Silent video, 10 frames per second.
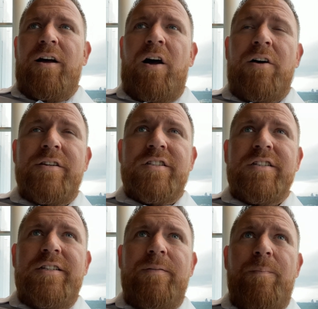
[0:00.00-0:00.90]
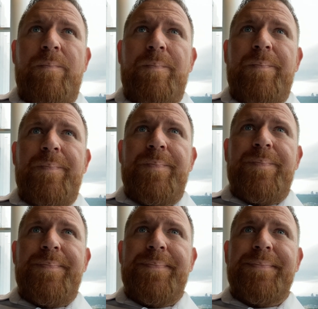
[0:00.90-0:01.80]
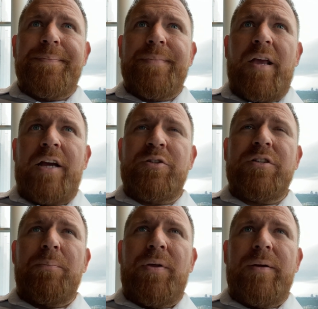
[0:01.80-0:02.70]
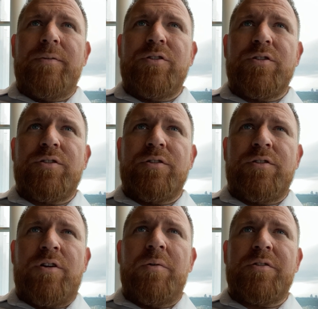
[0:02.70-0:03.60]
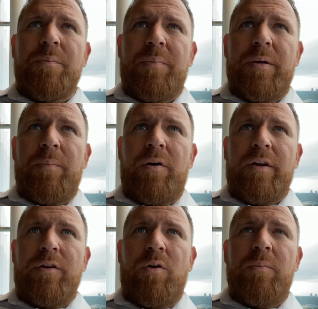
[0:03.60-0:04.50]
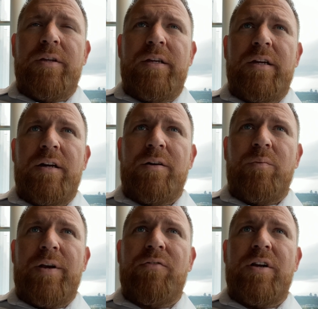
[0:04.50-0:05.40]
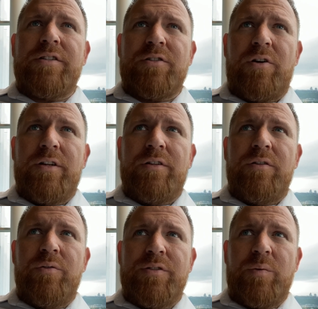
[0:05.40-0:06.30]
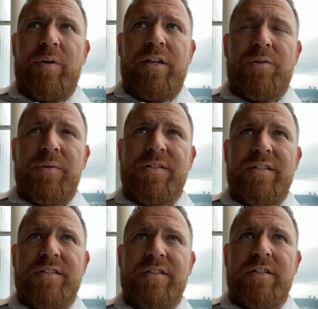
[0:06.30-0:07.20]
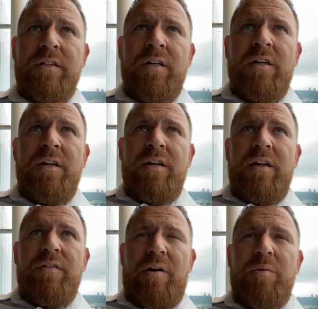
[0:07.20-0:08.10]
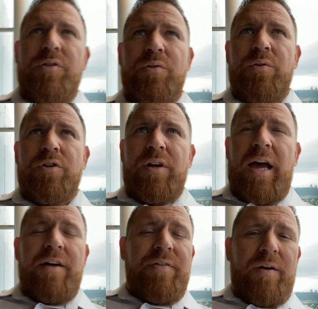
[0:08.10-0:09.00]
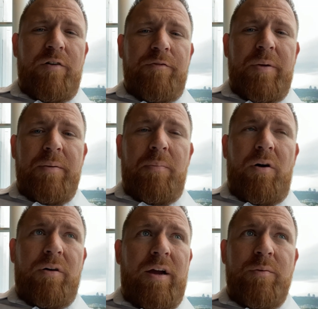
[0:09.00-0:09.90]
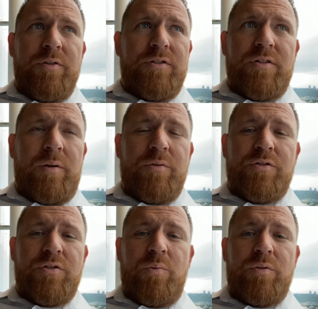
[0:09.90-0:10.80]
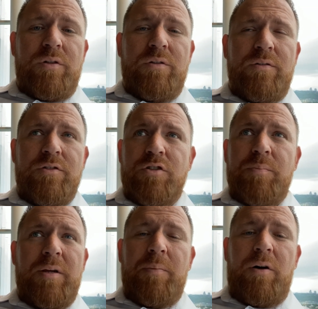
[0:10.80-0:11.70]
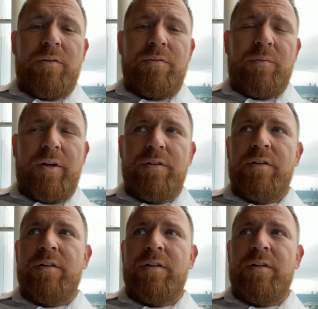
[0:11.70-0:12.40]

Honestly, I tried to play, just started with some ping pong. And normally, whenever I started losing weight at 360, if I would do a good half hour of ping pong, I was soaked. Just ping pong, right?